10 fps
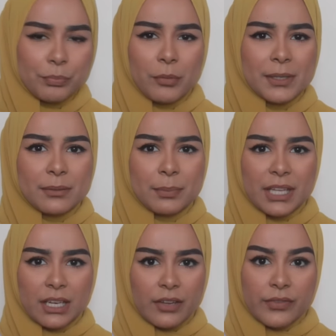probably the
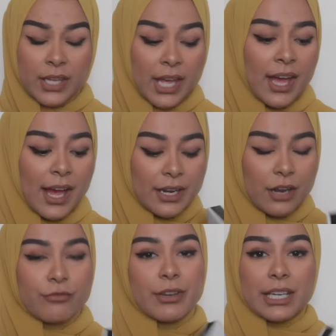beginning of the year and
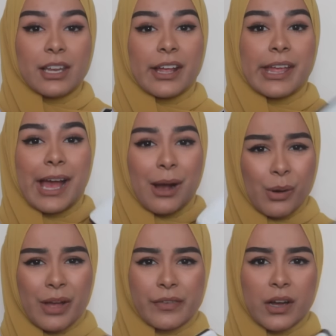I really like it
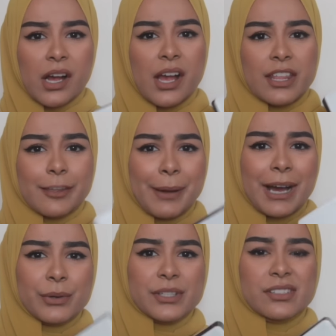however the
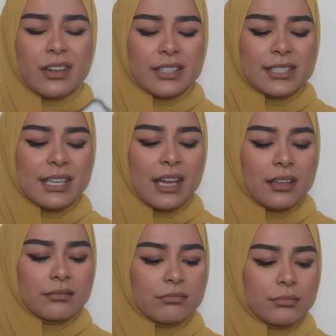power is starting to
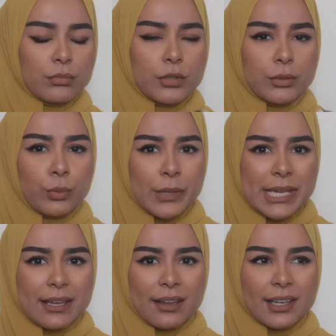get
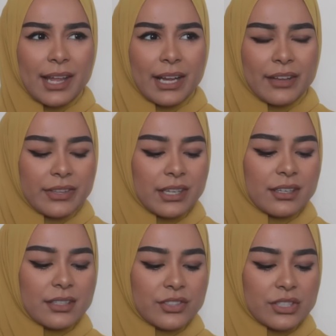weaker like I
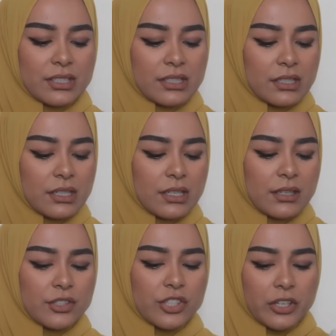think it just
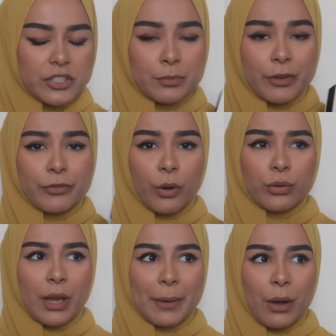charges my
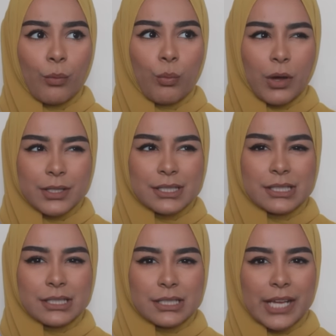phone about
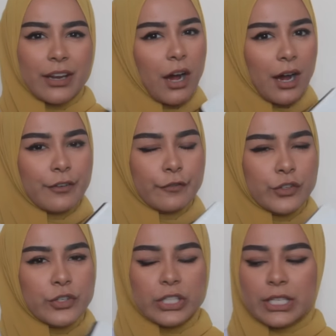once and a half.
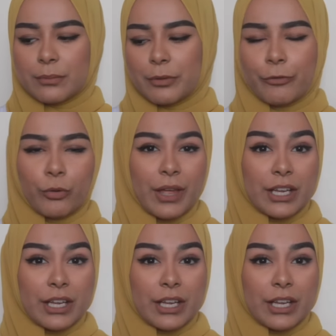Usually before